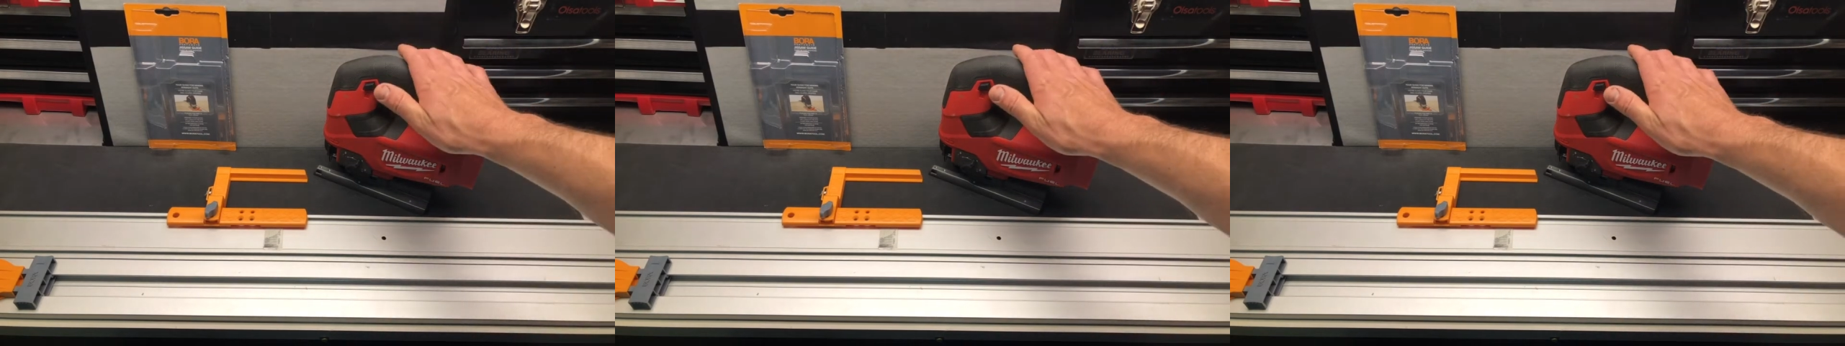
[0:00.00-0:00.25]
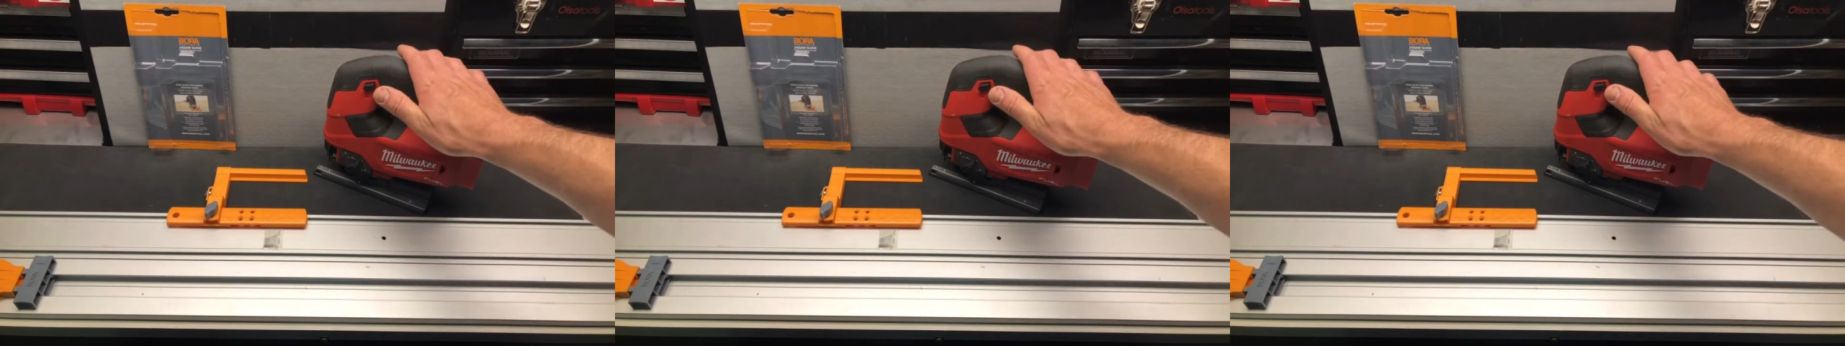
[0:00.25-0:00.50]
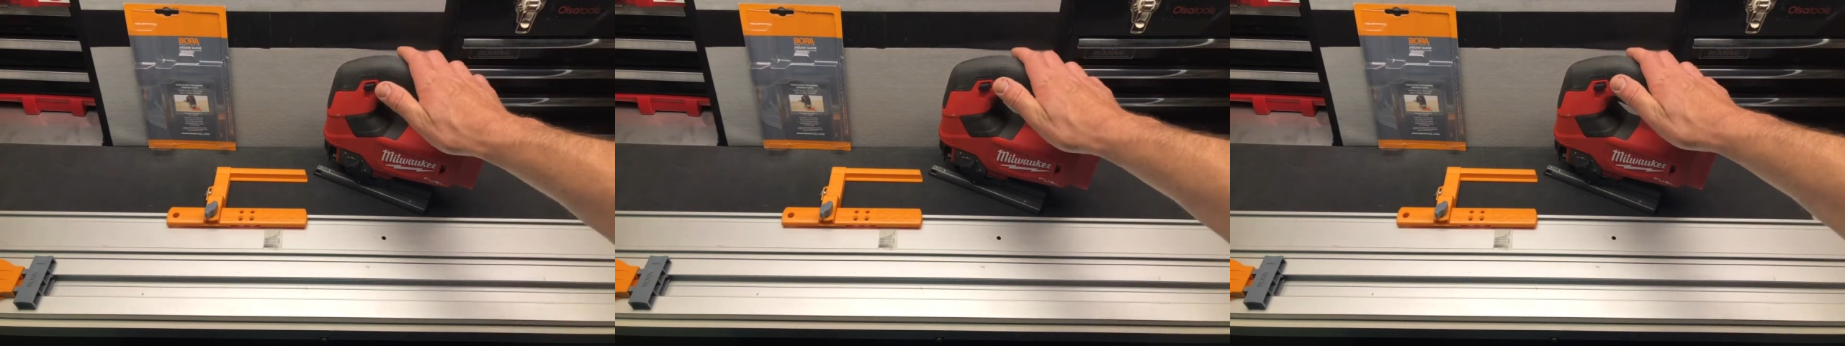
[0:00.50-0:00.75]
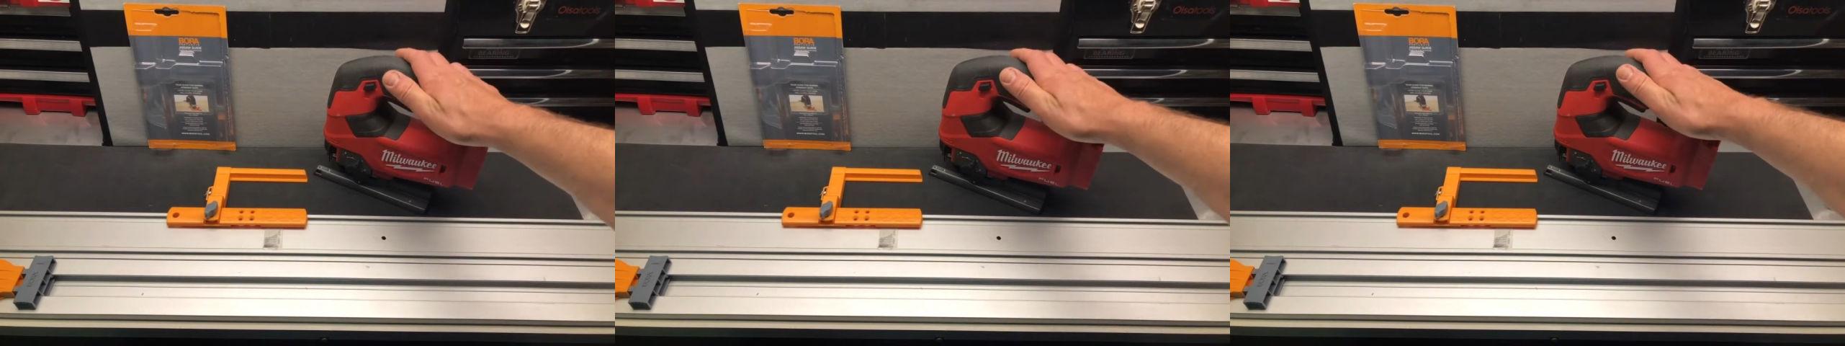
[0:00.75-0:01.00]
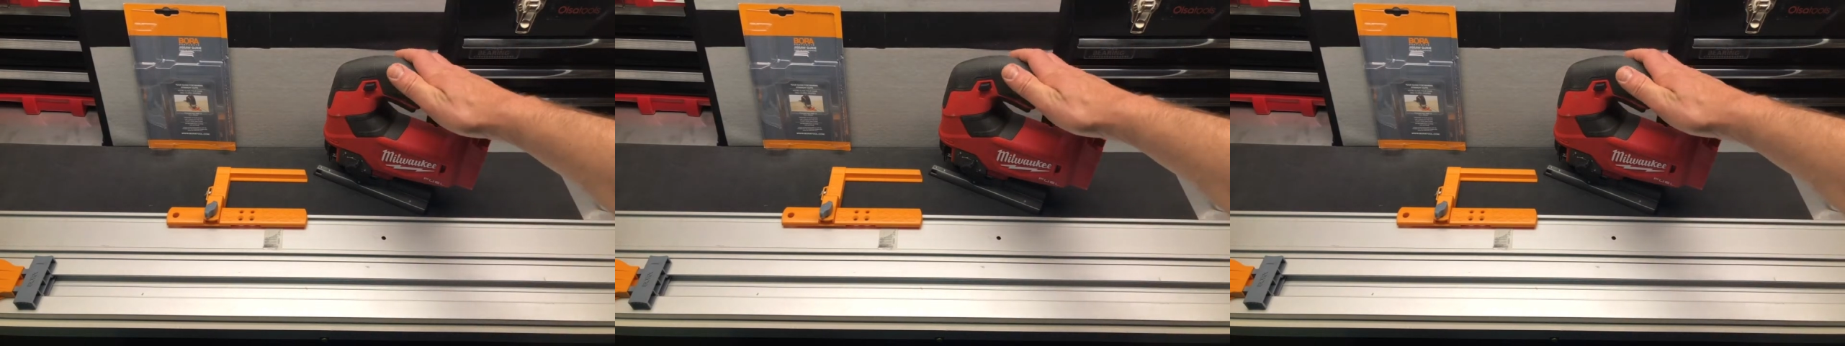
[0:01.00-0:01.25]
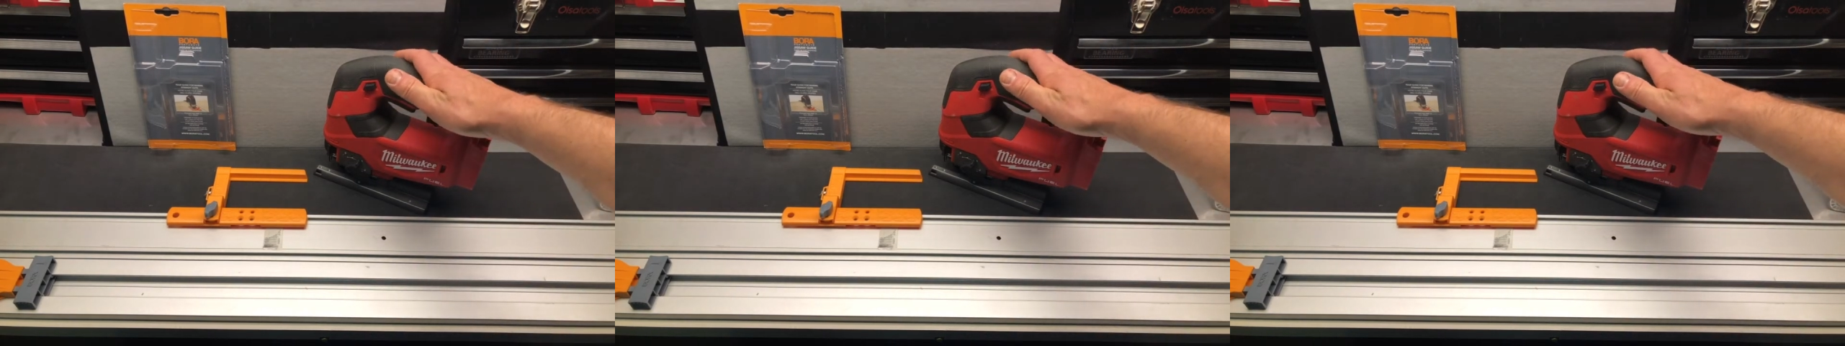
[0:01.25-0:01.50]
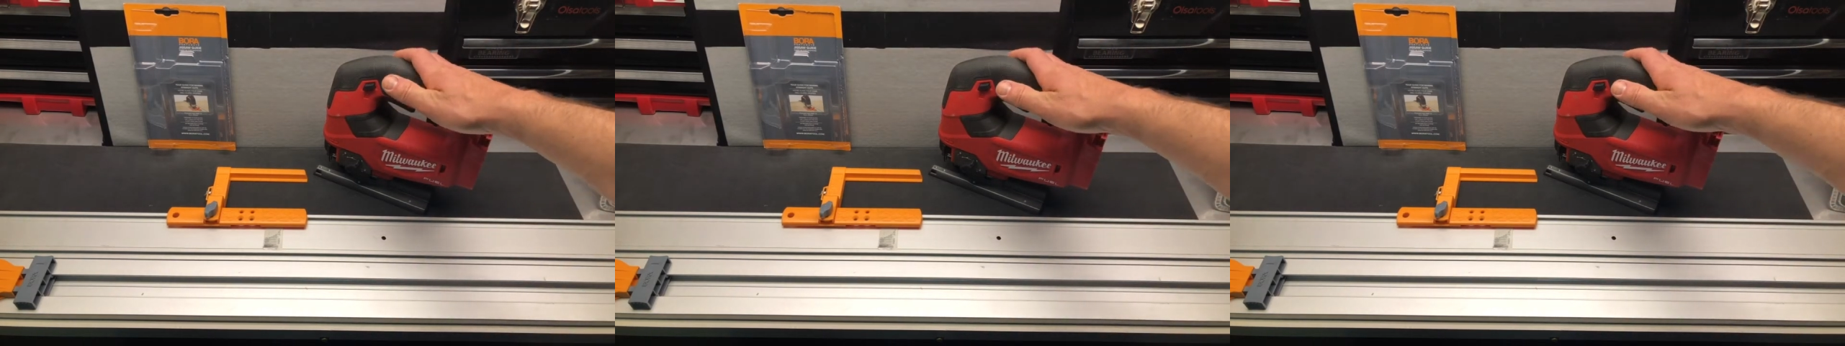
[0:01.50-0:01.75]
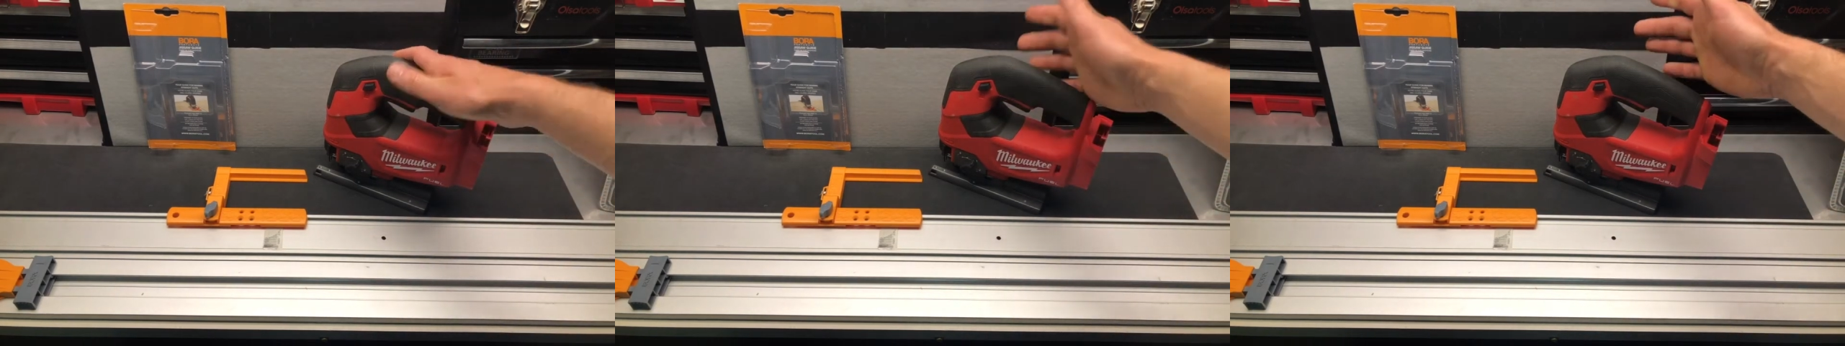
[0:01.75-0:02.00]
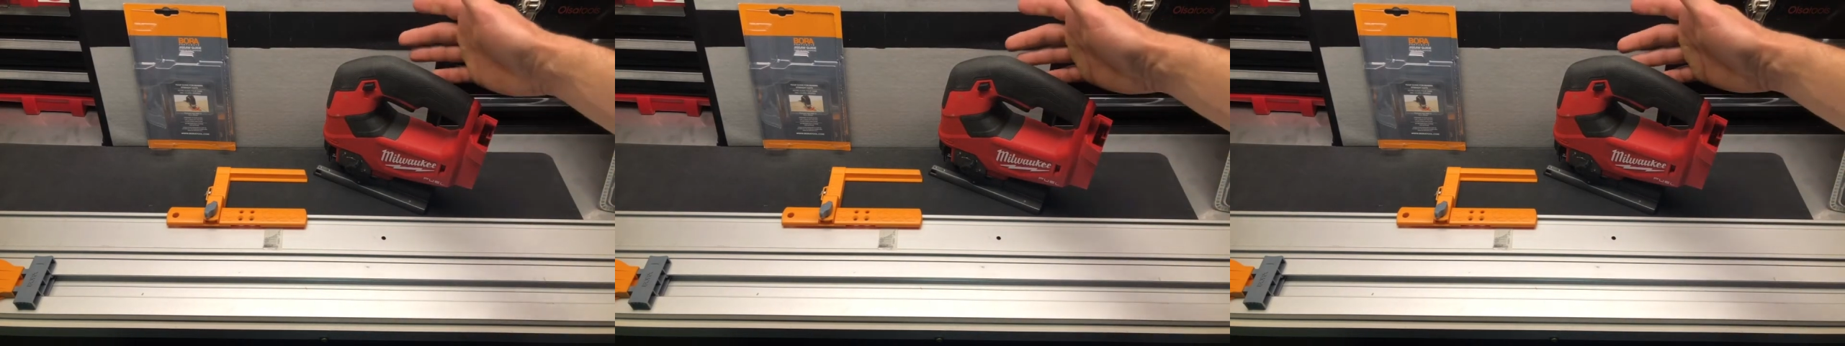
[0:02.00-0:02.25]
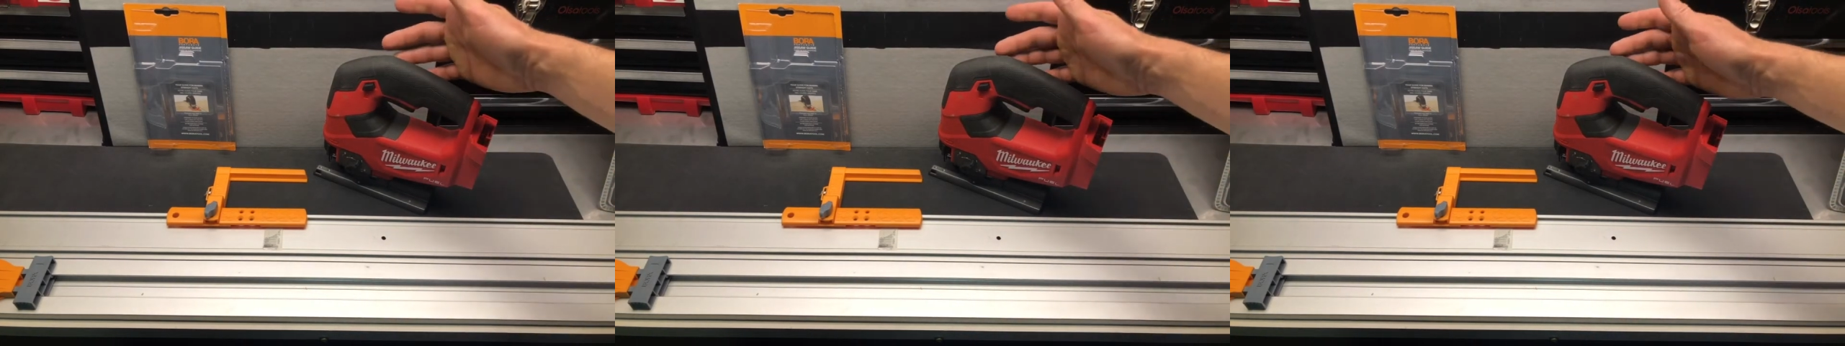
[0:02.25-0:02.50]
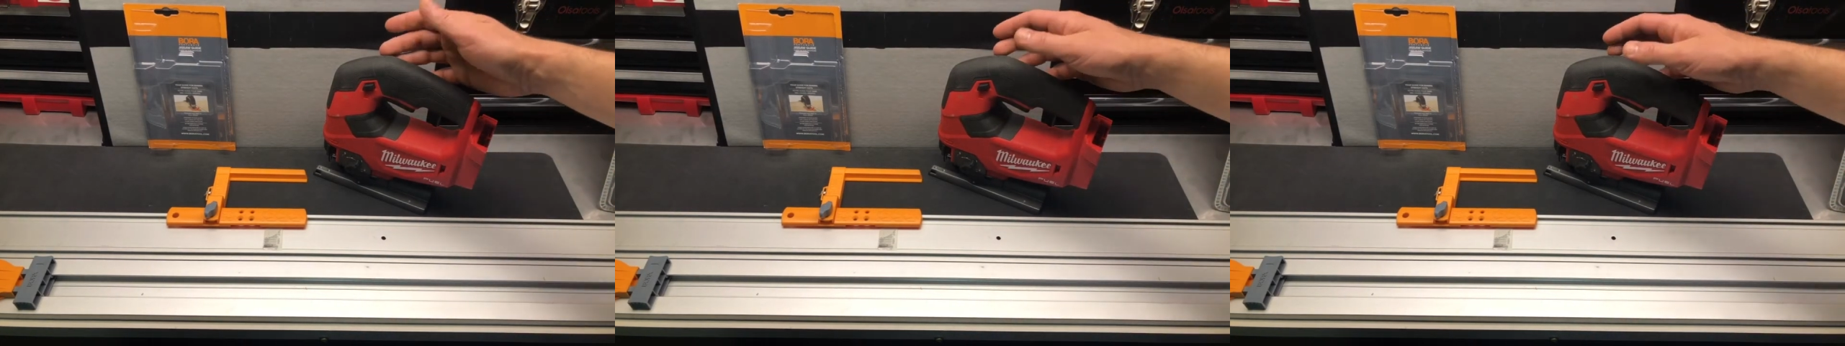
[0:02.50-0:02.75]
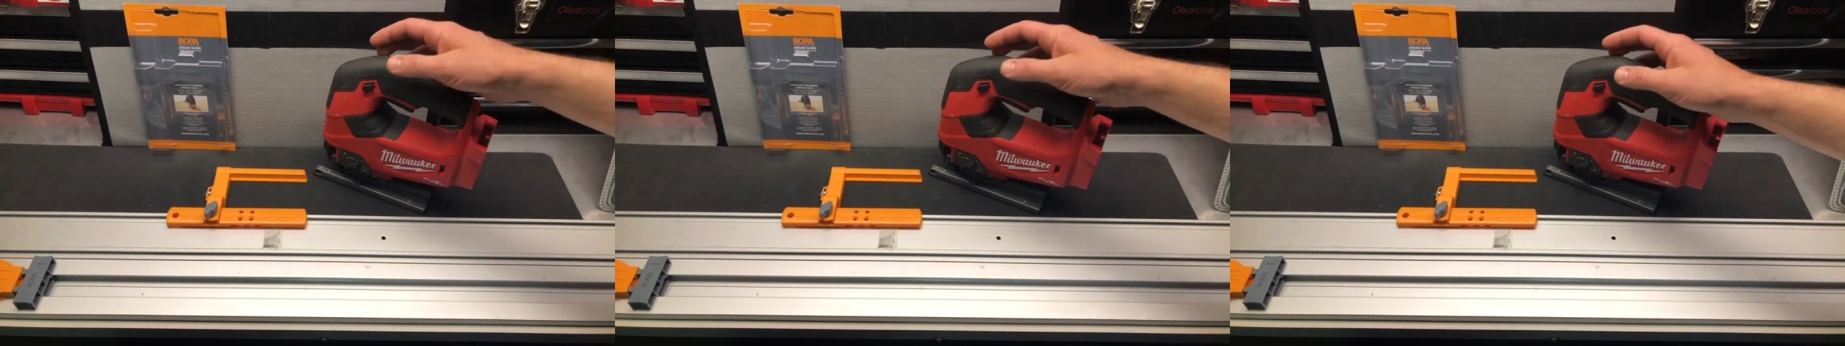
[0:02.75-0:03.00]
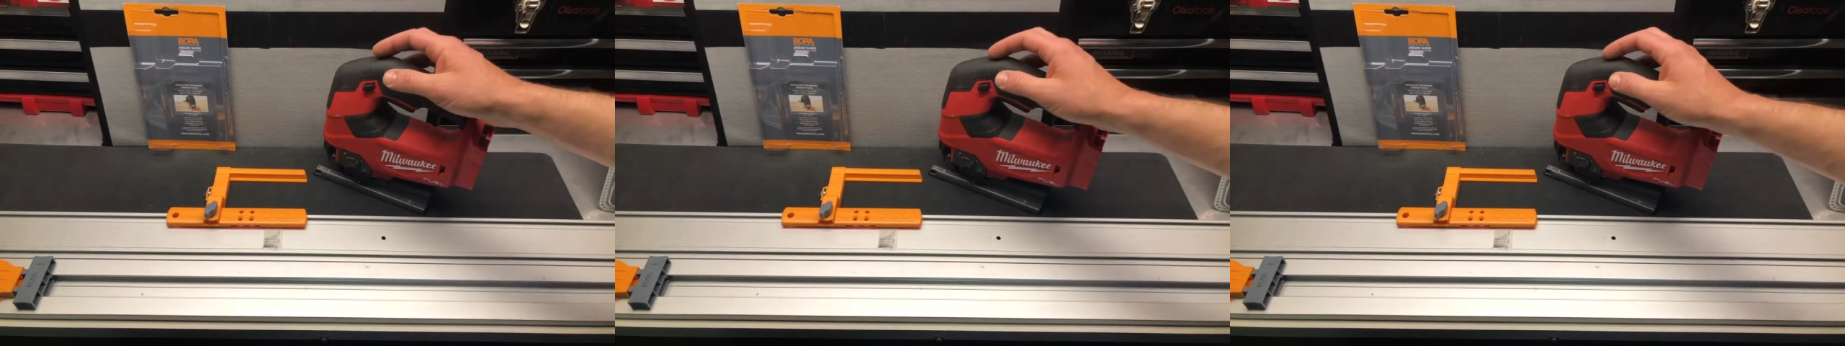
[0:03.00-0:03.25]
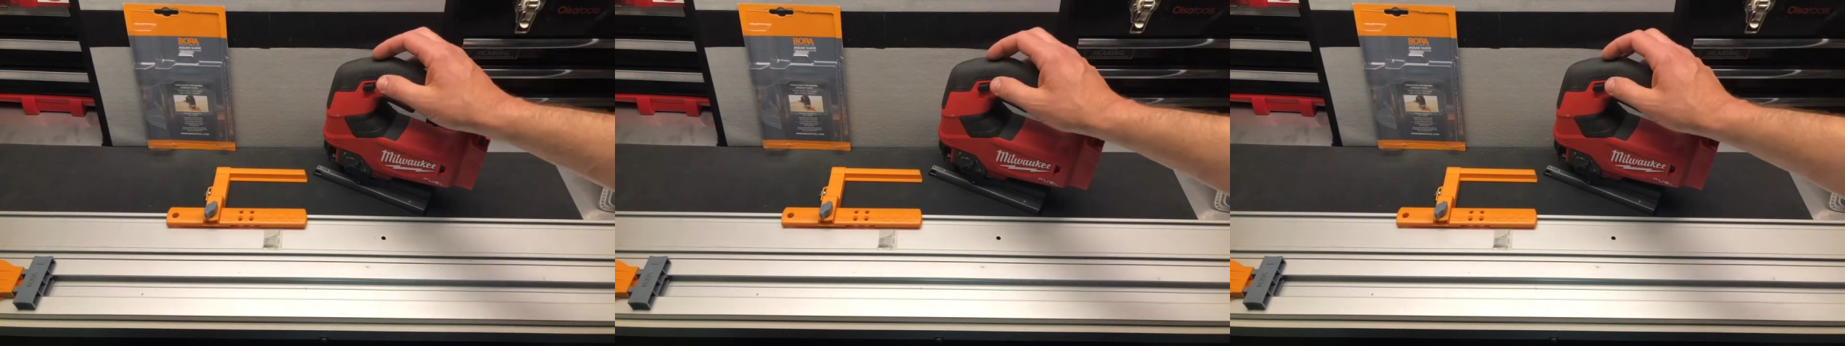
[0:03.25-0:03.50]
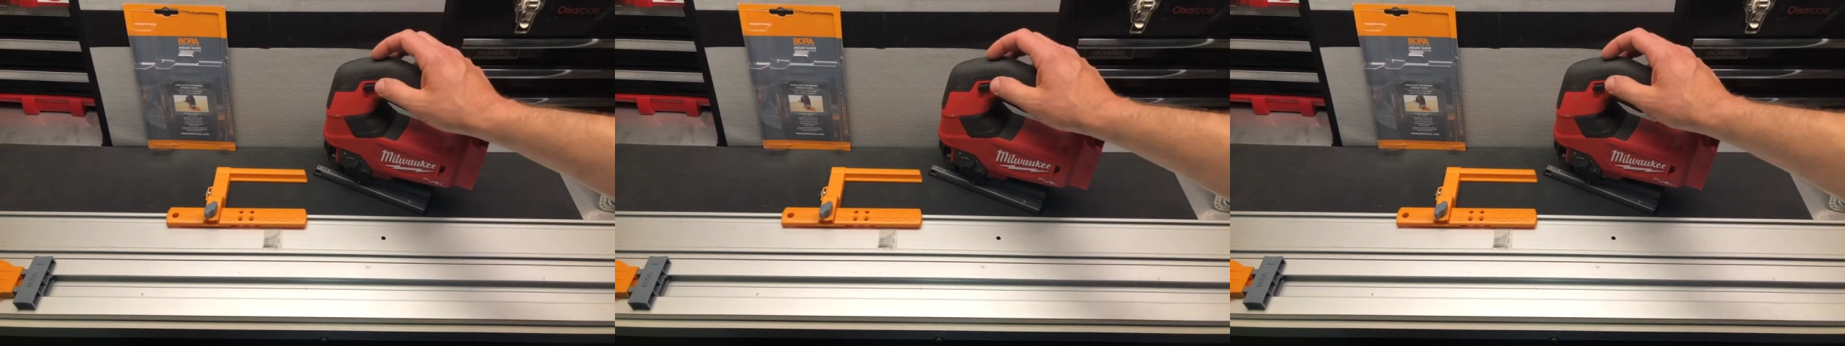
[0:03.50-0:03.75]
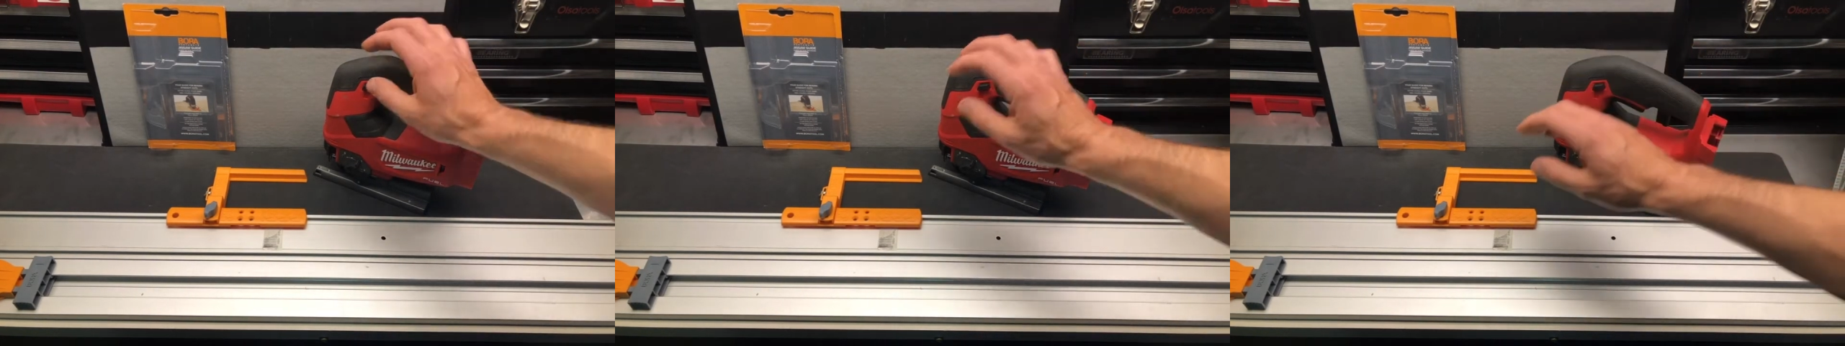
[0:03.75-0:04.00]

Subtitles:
Nobody's mouth can be seen.